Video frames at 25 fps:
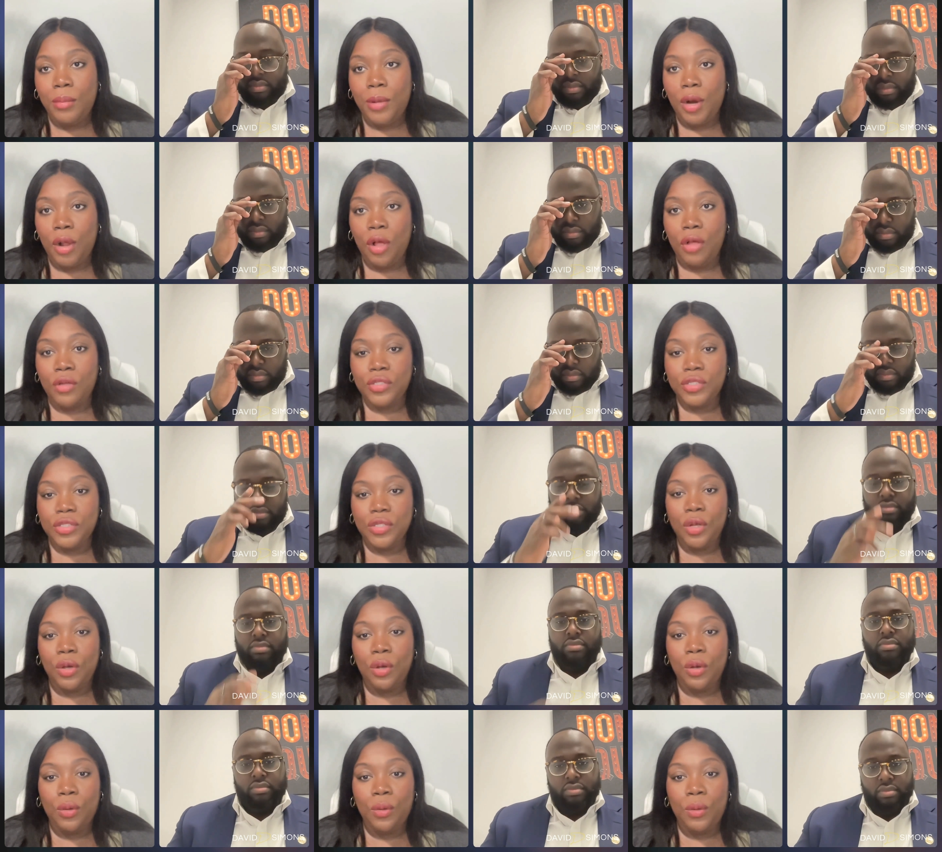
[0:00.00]
Speaker 1: but
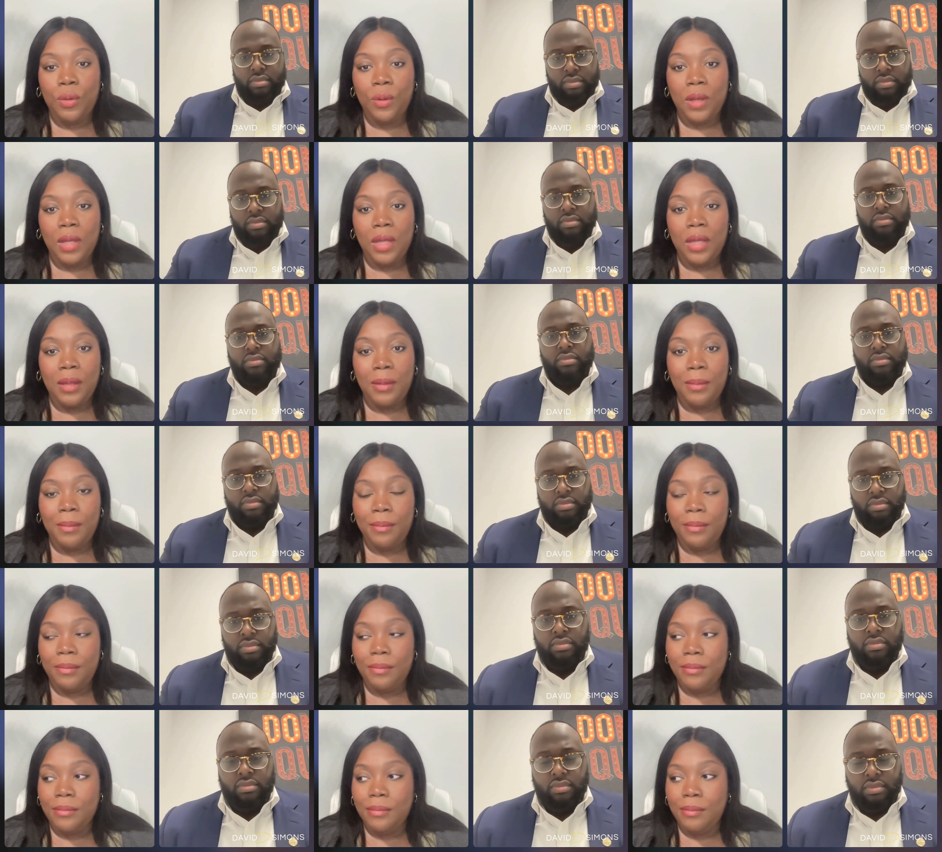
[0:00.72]
also
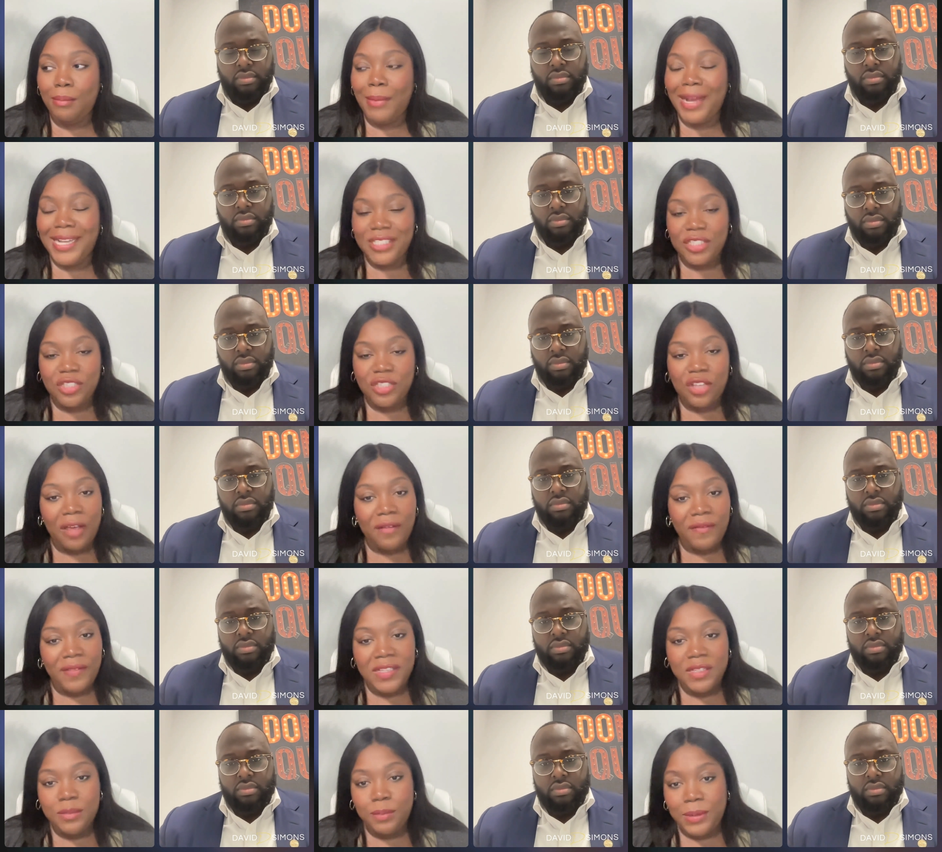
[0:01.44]
um my
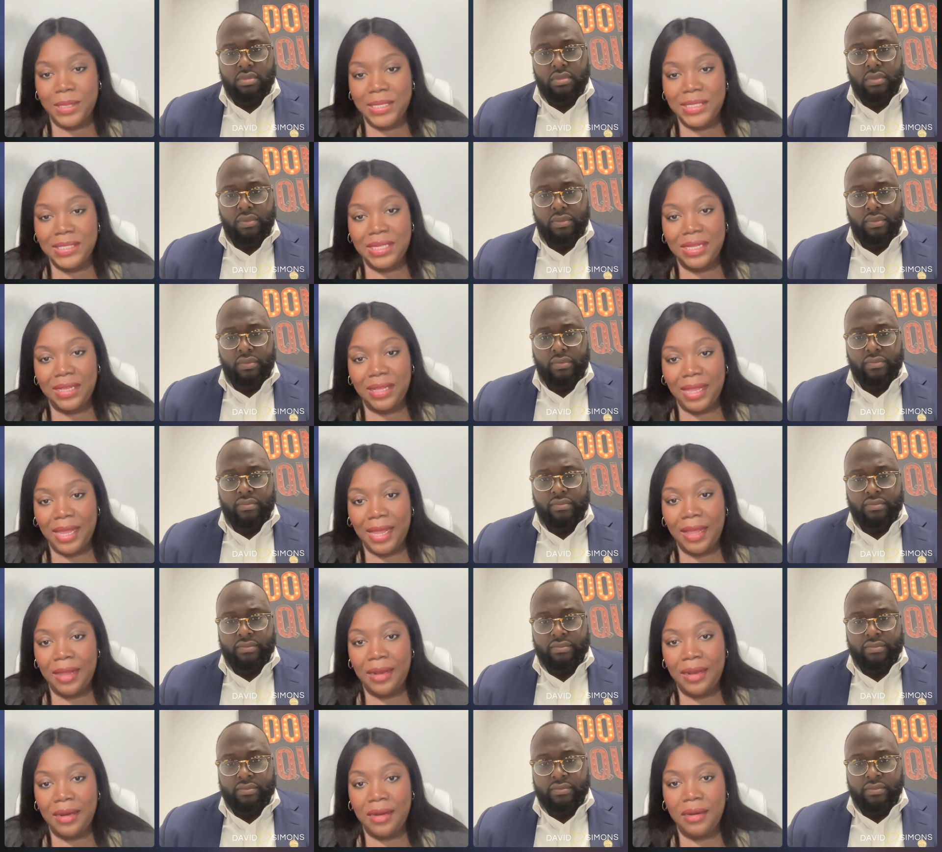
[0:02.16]
softest place to
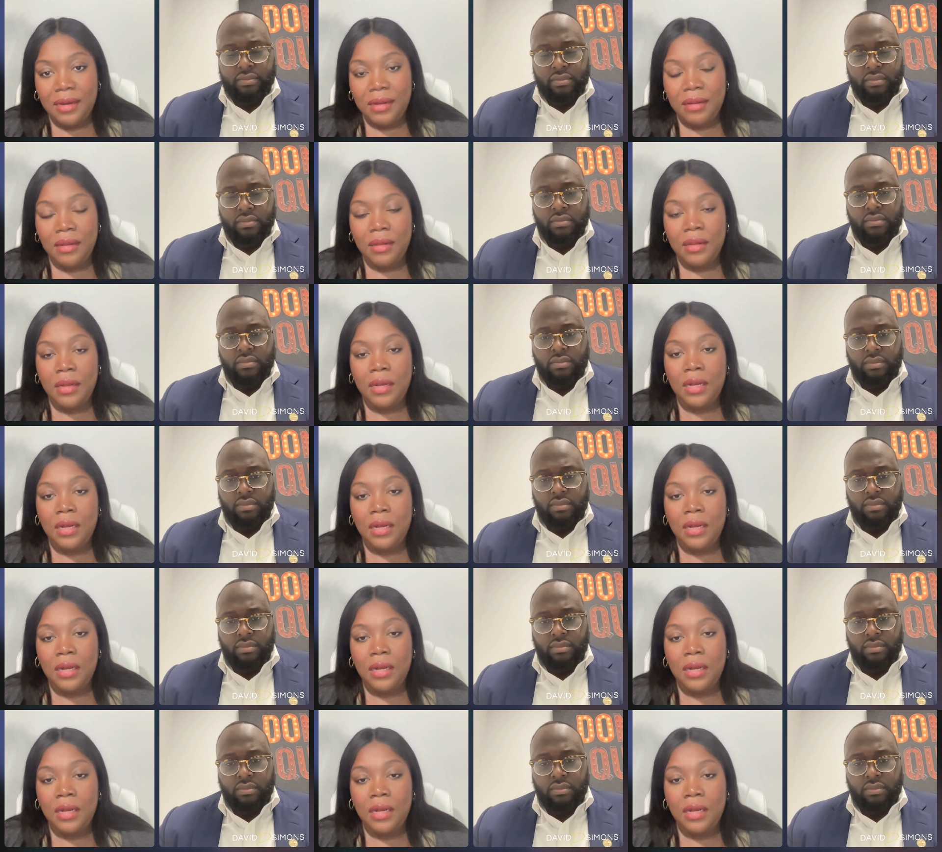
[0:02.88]
land.